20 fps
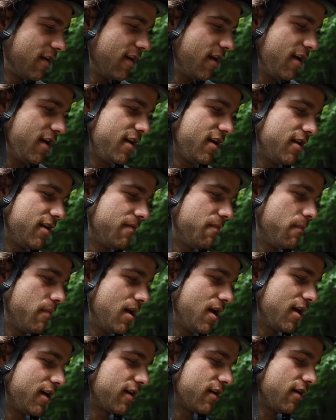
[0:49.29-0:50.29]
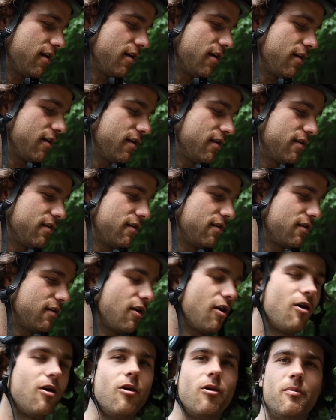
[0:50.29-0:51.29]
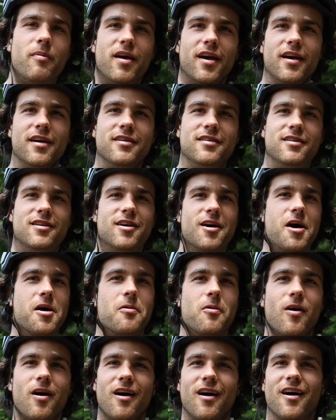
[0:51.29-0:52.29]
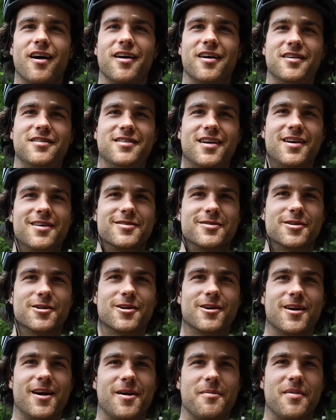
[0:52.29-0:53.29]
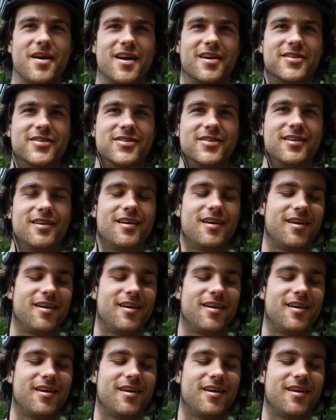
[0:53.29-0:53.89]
and make a homemade DIY Taser MX.